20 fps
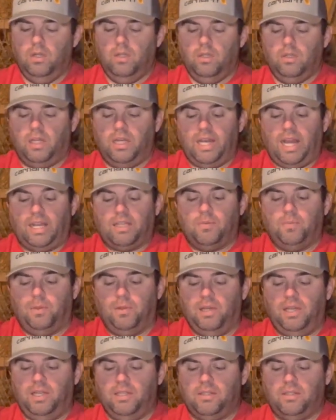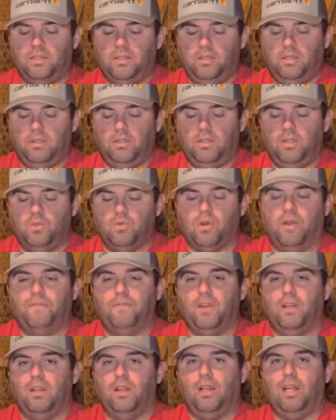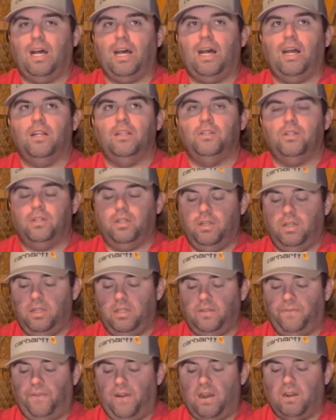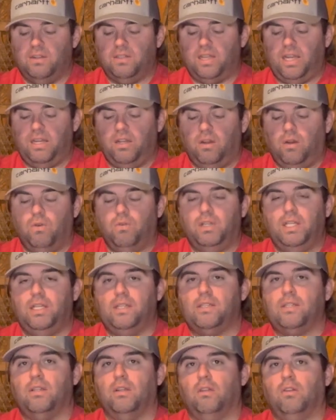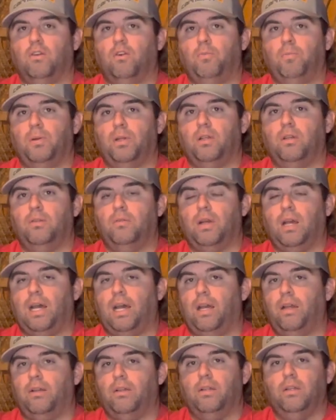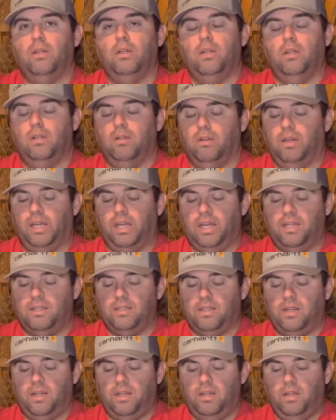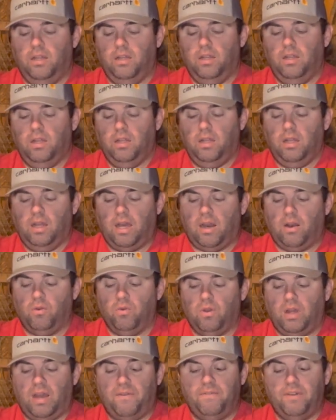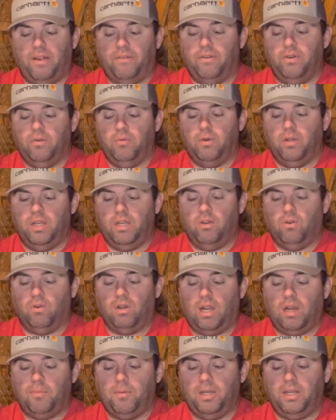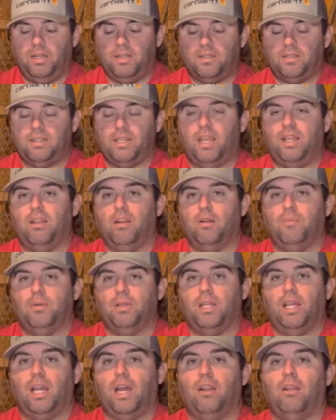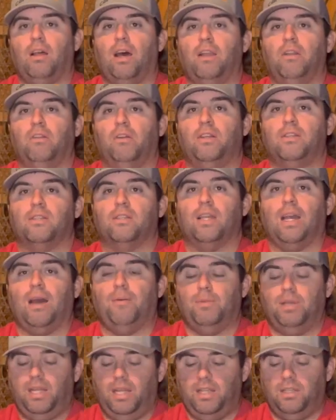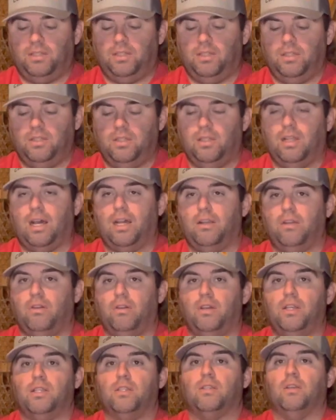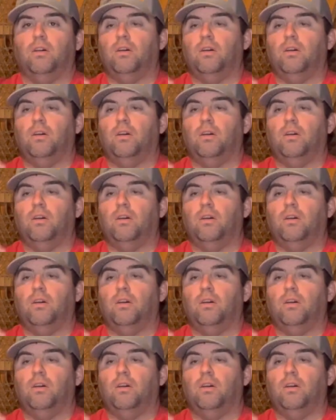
next place, the Drift Inn Lodge, as far as I know, he's still open. Like I said, I've never really known anybody to stay there, but they got a lot of nice accommodations, a lot of nice,